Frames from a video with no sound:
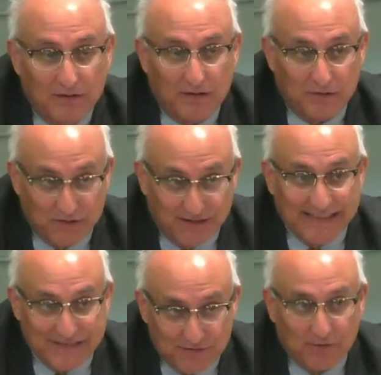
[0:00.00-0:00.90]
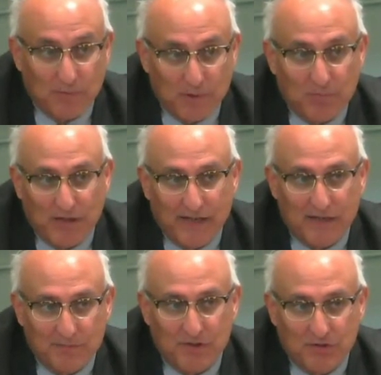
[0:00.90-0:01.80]
You know, the list from the
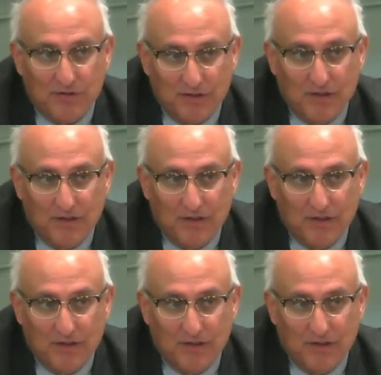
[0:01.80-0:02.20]
Planning Commission.